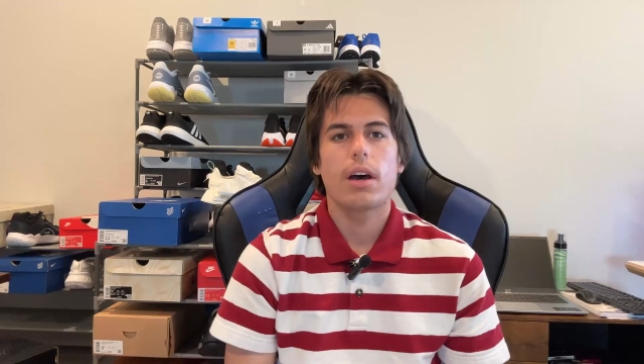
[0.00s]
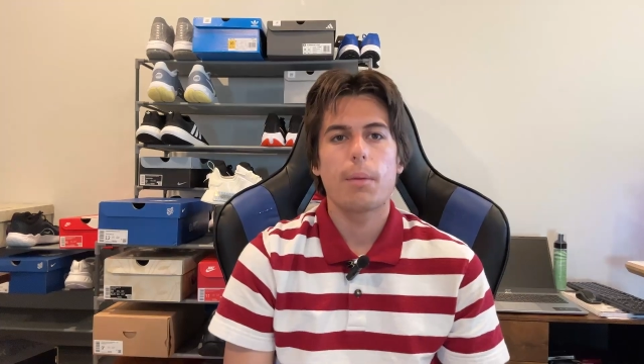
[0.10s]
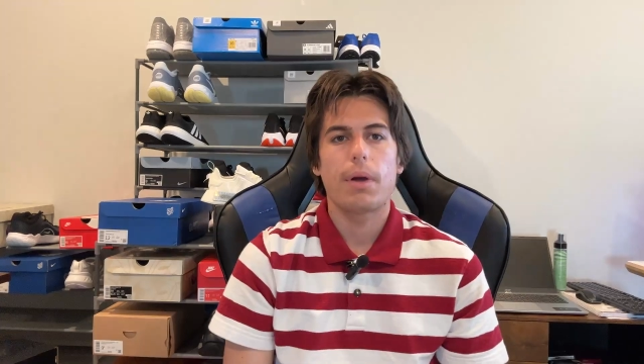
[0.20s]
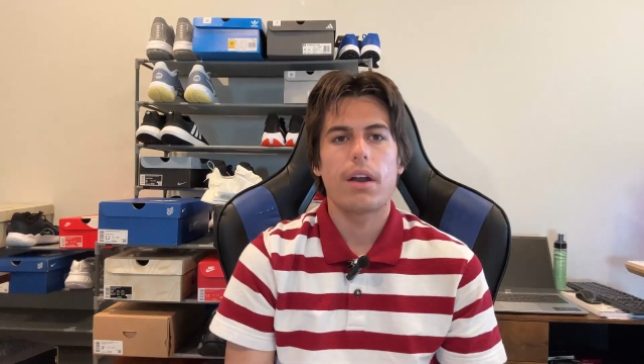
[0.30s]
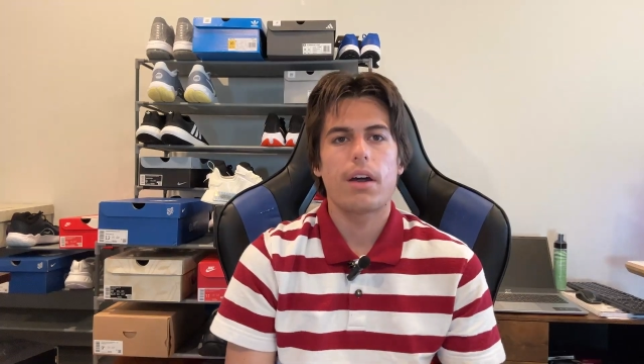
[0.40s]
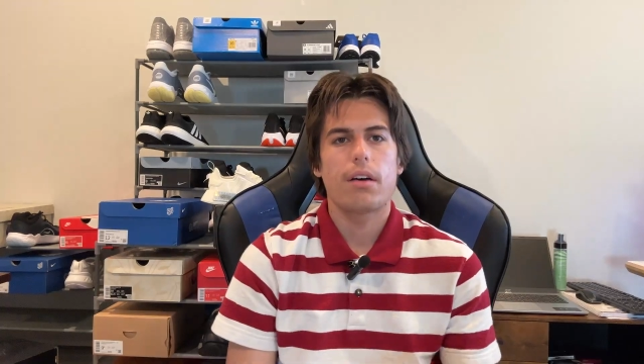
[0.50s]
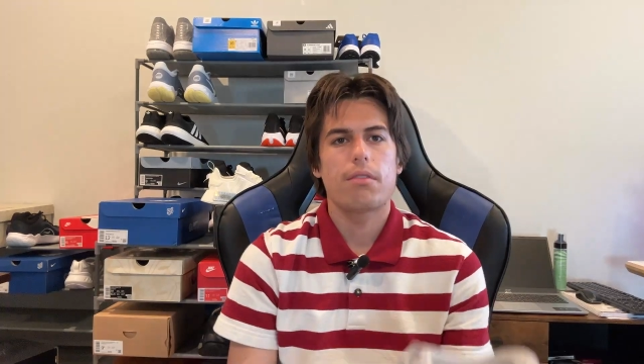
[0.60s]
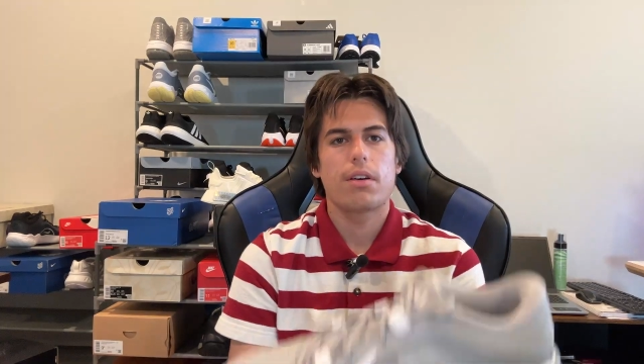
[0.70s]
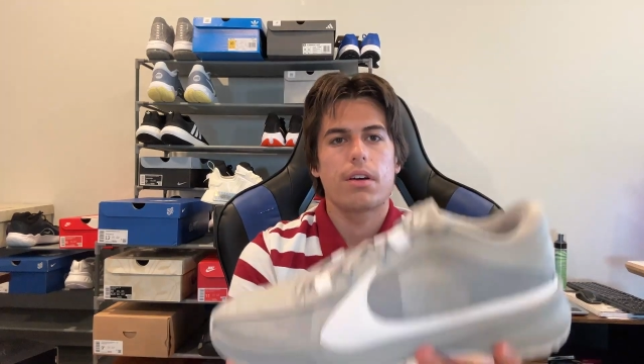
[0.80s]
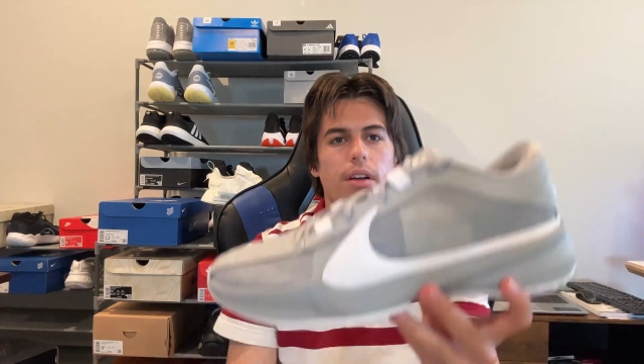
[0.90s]
a pair
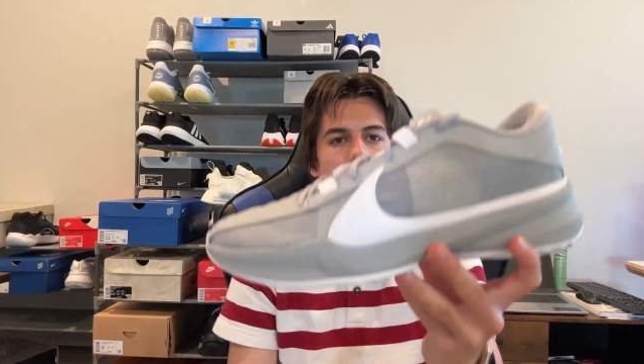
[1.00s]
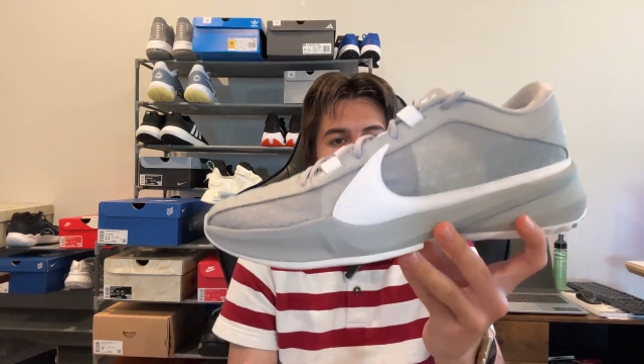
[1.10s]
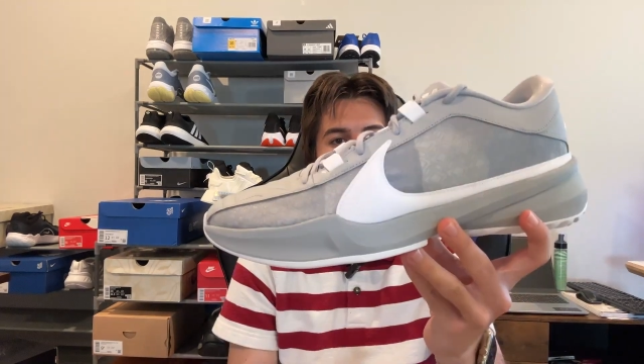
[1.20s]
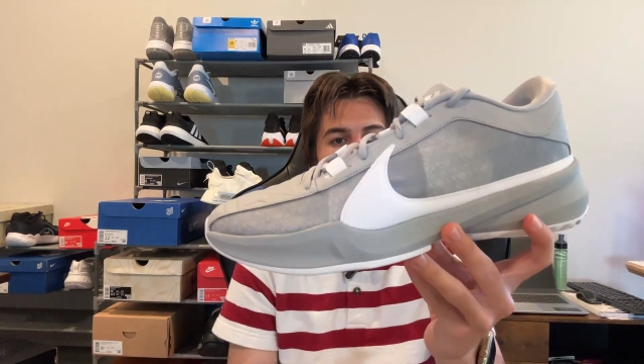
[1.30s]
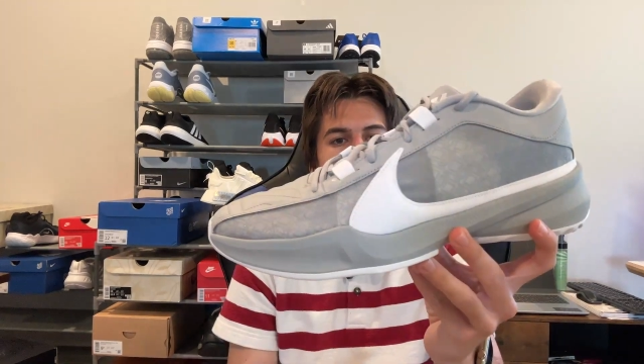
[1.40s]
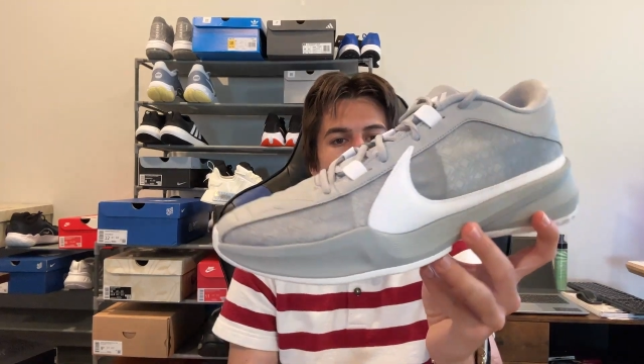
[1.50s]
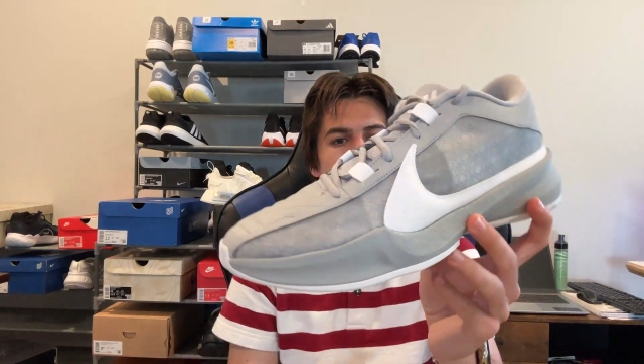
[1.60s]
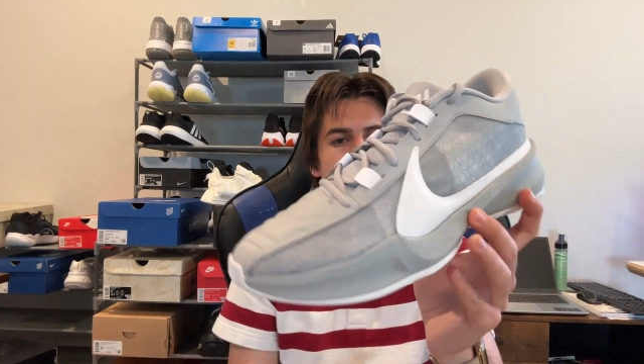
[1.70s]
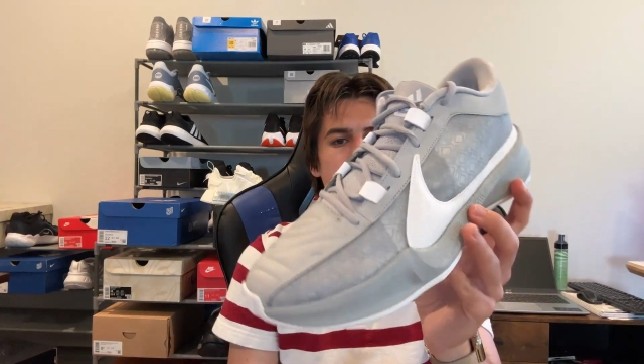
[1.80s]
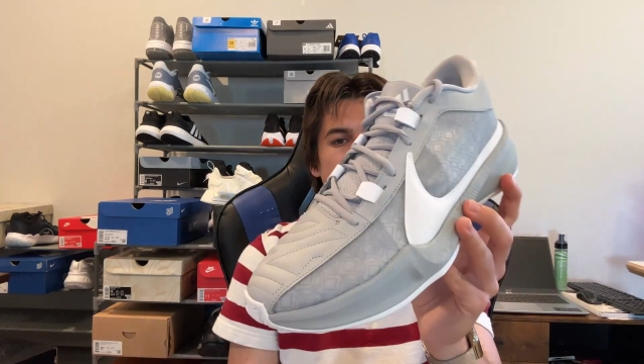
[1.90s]
of
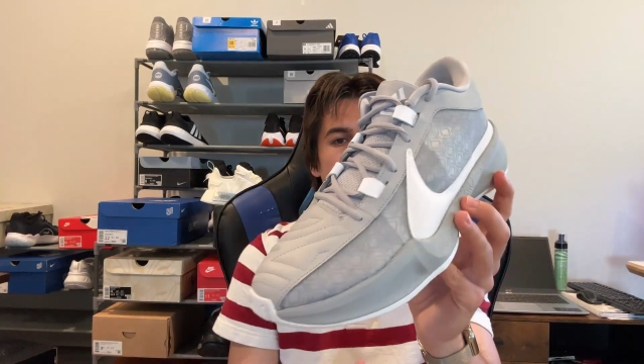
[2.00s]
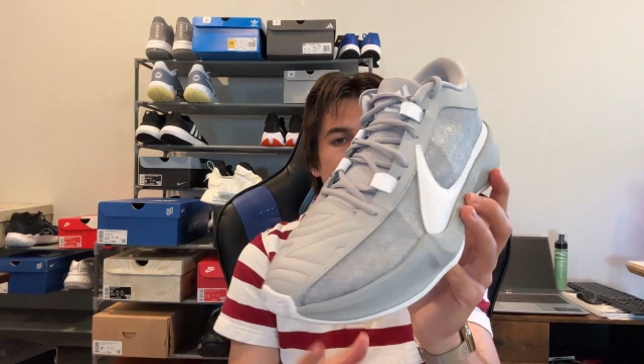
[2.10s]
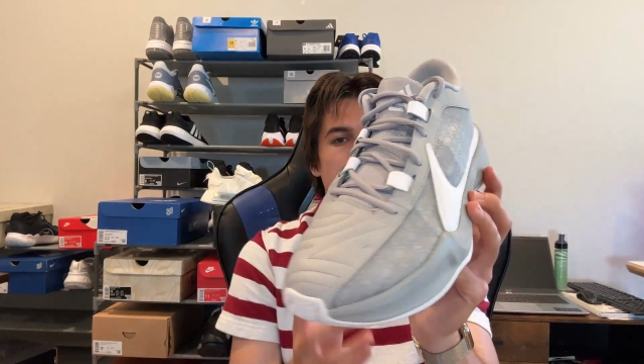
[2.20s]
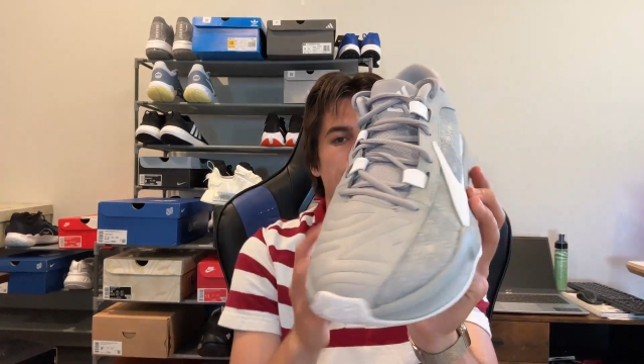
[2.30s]
Nike Zoom Freak